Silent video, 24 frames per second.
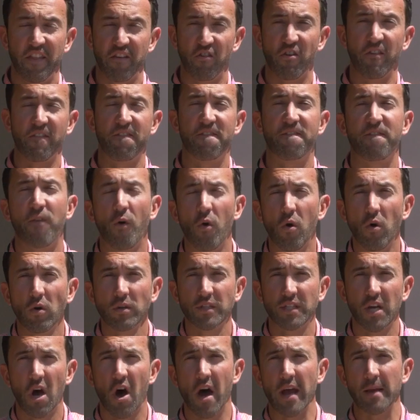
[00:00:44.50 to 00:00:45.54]
There are four
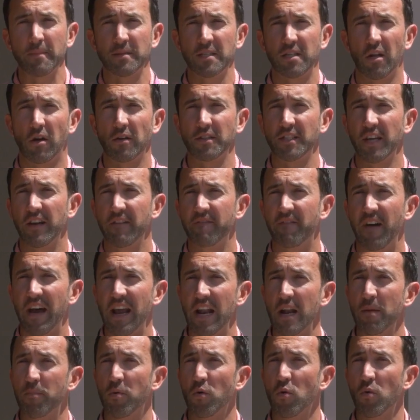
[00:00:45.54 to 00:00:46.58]
time slots
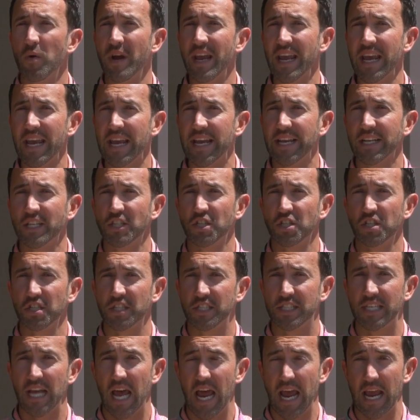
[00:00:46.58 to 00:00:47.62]
available each
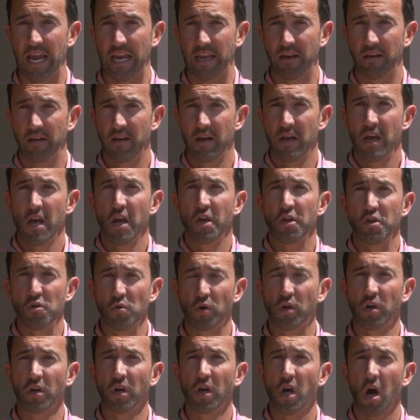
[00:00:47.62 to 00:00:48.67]
day. You
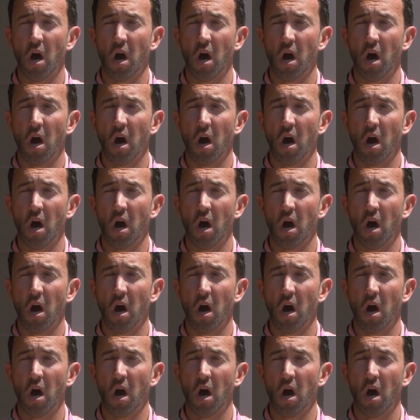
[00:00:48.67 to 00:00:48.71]
can